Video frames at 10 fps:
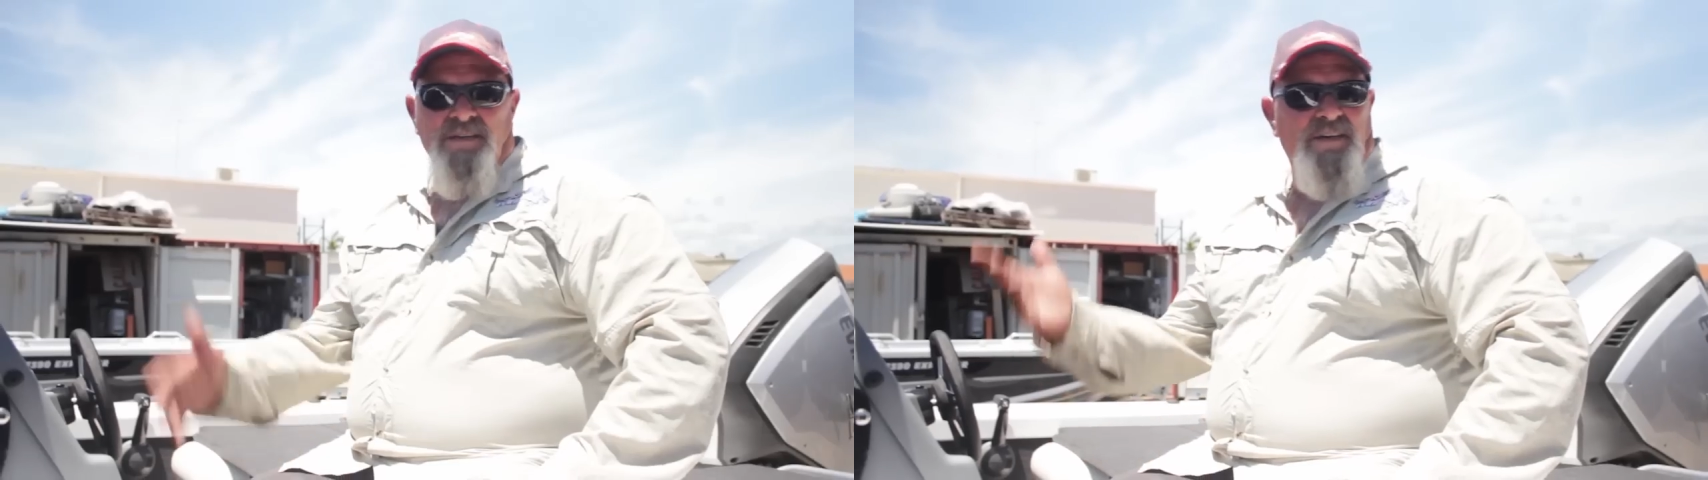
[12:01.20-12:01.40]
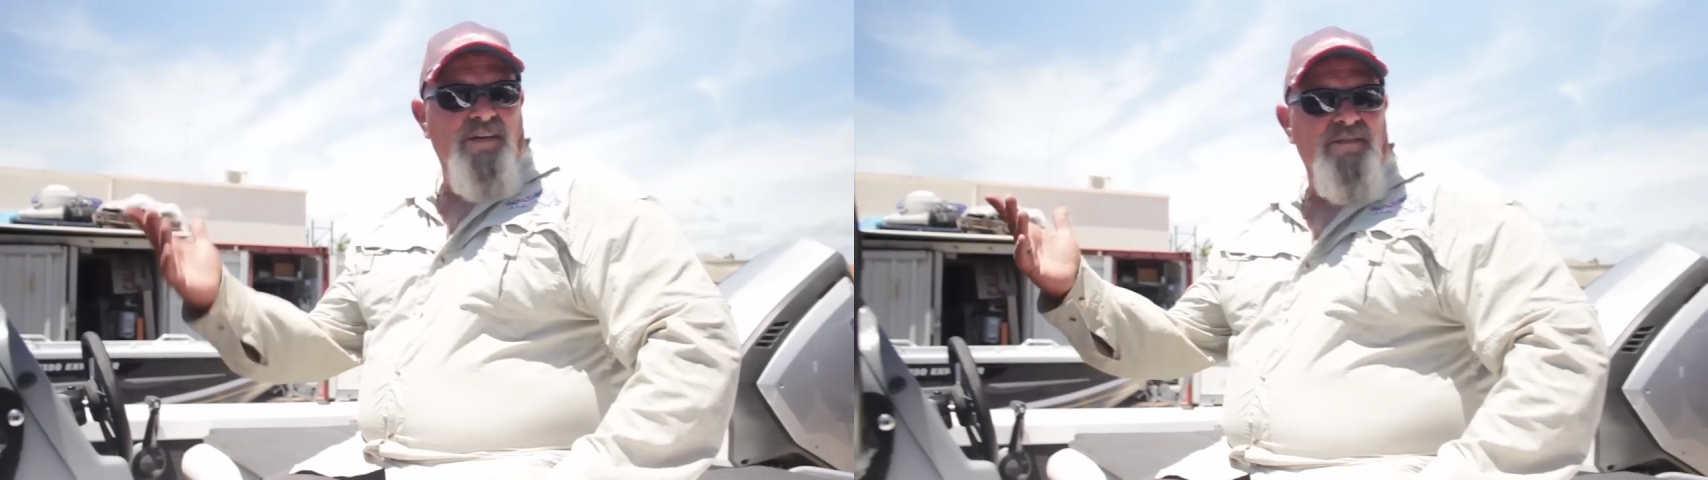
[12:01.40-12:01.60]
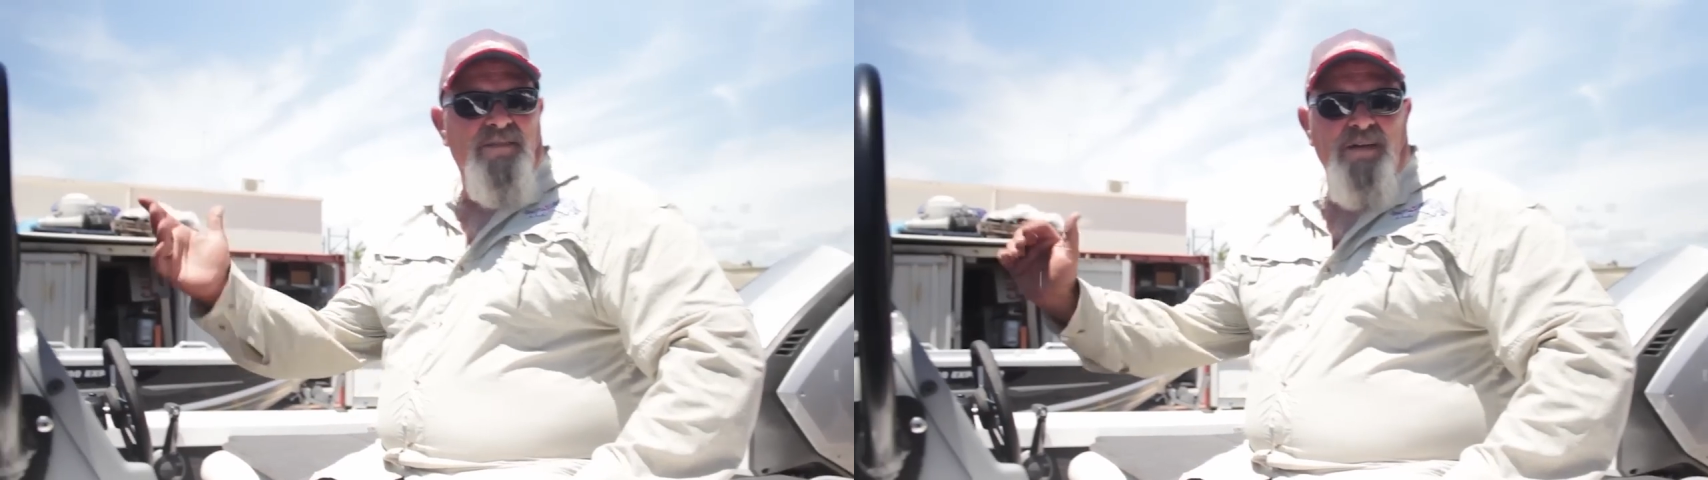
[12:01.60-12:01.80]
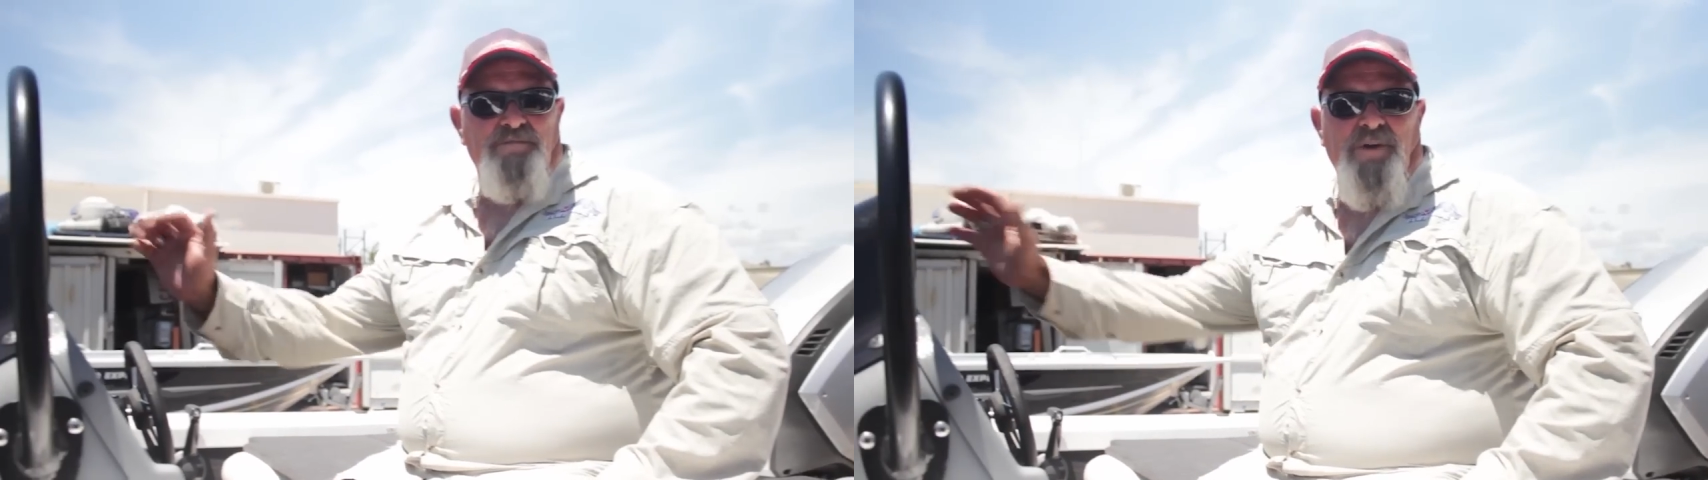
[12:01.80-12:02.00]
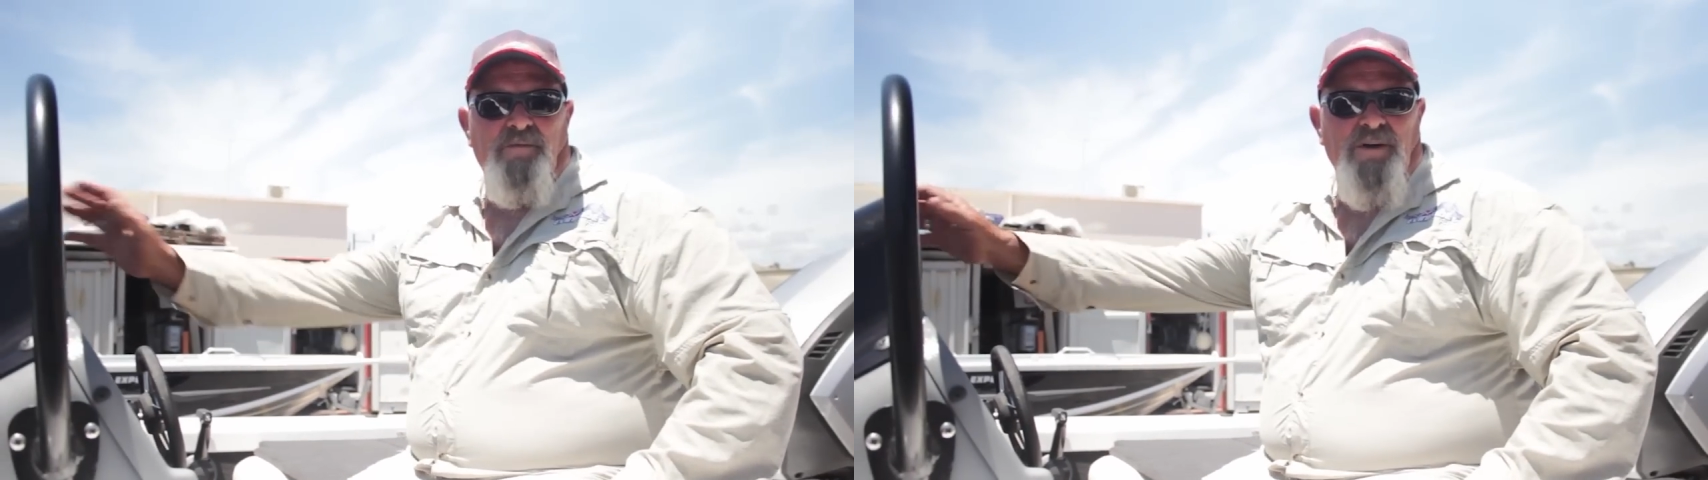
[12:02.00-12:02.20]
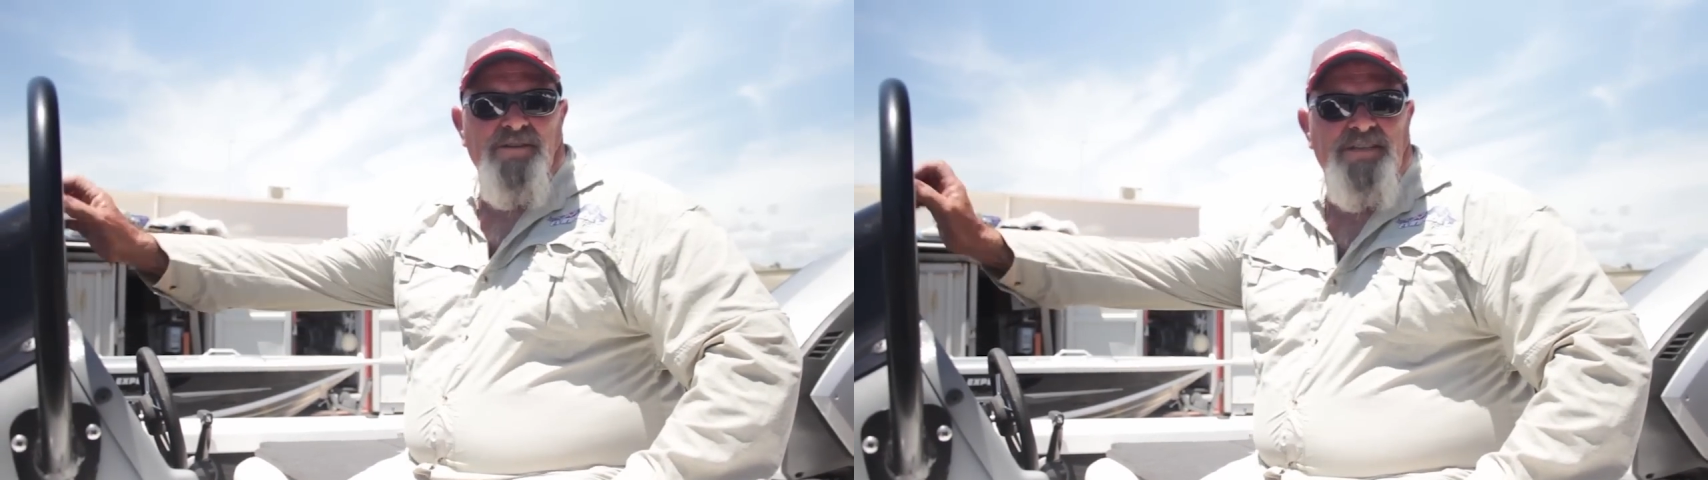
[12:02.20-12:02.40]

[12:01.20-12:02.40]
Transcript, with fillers: So that pretty well